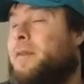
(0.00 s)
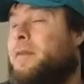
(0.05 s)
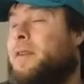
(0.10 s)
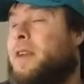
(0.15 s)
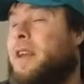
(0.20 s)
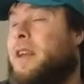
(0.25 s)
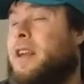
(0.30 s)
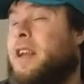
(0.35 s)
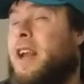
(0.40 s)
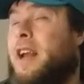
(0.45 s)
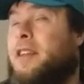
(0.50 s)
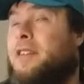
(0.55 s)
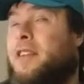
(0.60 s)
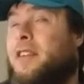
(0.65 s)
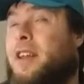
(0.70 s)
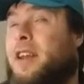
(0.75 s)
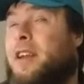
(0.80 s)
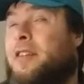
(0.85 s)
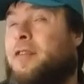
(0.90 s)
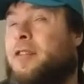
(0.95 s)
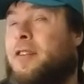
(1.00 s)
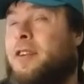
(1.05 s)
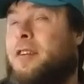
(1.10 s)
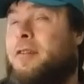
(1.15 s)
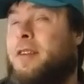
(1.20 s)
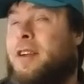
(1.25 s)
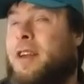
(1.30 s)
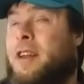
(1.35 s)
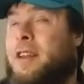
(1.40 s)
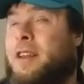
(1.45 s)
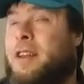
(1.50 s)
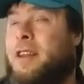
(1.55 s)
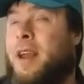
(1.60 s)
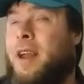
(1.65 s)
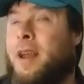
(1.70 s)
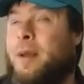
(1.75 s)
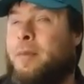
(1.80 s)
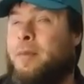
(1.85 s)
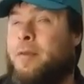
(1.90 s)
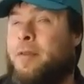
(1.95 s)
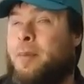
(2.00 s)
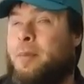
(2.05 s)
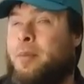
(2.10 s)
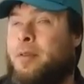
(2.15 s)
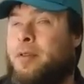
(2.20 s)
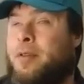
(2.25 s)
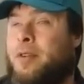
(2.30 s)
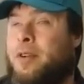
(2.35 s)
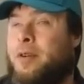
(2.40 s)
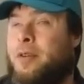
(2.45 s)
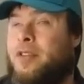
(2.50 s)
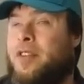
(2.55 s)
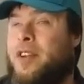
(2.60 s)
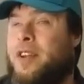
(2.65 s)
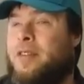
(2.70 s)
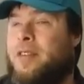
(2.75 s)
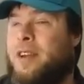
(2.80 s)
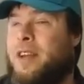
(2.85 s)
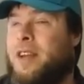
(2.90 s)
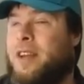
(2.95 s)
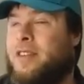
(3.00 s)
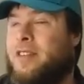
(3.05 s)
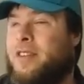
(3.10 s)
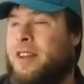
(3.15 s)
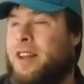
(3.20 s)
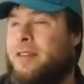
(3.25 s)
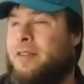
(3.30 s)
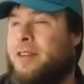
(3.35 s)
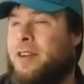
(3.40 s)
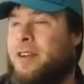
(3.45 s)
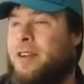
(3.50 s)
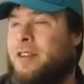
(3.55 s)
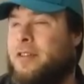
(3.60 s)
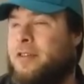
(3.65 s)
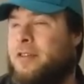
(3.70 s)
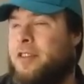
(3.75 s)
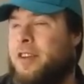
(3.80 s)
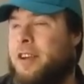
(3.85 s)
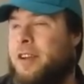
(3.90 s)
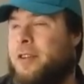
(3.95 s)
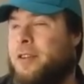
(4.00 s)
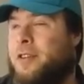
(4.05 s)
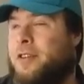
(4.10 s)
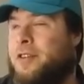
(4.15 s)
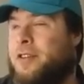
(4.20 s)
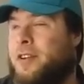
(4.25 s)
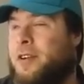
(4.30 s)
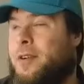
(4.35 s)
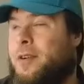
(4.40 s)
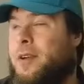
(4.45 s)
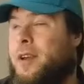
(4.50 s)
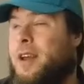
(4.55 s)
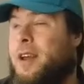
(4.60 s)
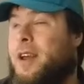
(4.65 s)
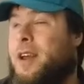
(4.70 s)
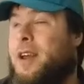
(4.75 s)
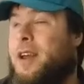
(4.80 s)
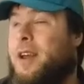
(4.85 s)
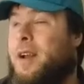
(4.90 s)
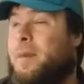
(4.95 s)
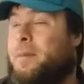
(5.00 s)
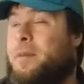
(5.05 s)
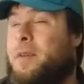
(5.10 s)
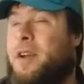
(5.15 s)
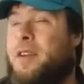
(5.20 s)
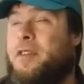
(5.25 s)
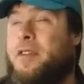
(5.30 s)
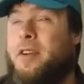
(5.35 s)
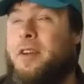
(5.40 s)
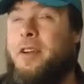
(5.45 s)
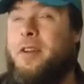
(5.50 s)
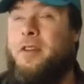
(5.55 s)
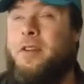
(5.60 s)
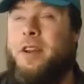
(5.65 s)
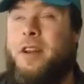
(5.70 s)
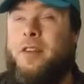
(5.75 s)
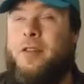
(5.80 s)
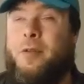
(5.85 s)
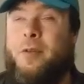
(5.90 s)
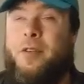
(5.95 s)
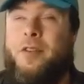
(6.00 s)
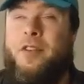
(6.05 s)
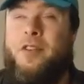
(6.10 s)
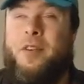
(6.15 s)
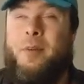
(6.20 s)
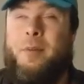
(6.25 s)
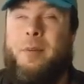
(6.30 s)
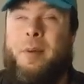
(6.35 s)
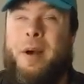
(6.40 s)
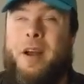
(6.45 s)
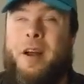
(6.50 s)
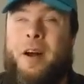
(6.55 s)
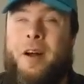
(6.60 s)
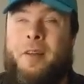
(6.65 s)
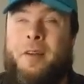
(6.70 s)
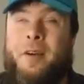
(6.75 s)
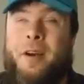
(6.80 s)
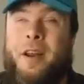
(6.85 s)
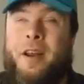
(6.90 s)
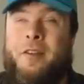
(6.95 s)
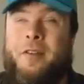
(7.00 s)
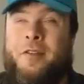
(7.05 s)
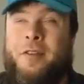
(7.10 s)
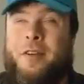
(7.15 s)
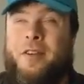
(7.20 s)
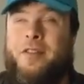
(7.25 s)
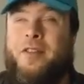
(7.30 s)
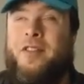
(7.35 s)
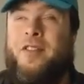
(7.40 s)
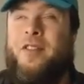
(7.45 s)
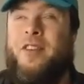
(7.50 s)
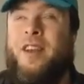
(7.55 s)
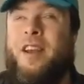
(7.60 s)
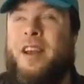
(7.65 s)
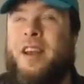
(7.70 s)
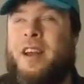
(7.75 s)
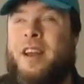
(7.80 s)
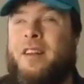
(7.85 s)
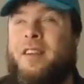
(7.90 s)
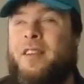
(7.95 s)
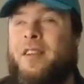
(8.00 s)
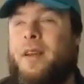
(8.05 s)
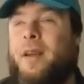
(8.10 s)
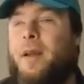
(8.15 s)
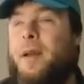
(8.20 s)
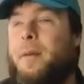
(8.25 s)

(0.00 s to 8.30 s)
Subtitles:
the cancellation of It Came from Pluto TV has left on this channel. So I started looking towards some of my other interests, and